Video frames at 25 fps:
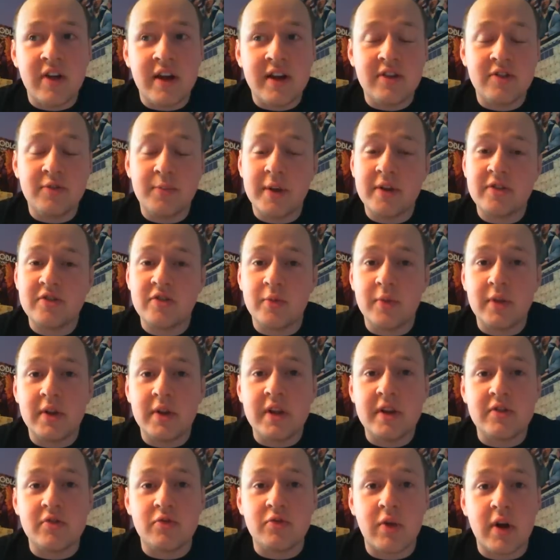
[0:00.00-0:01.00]
night, especially with
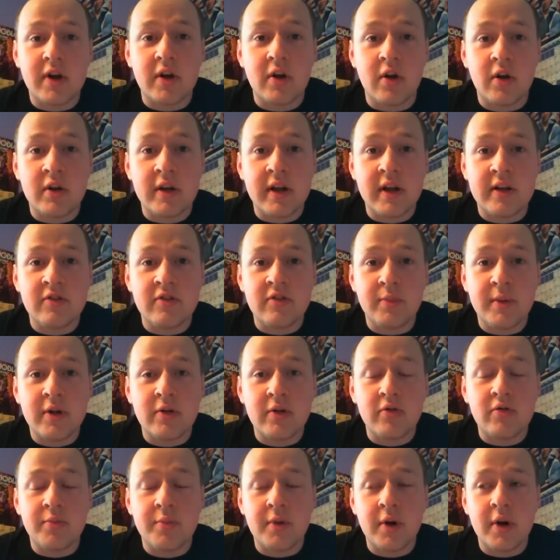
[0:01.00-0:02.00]
his record against
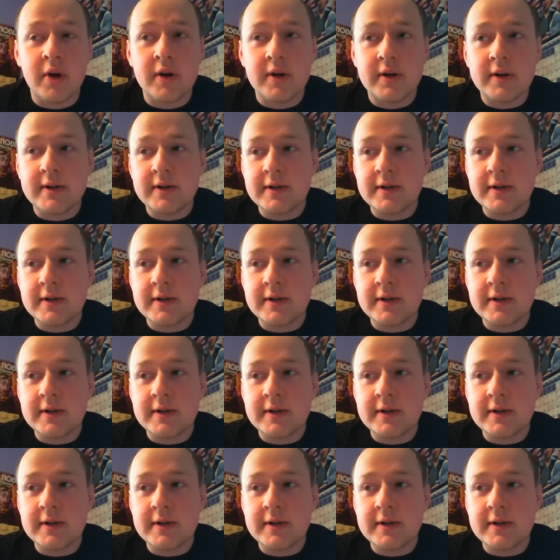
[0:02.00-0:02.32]
Middlesbrough.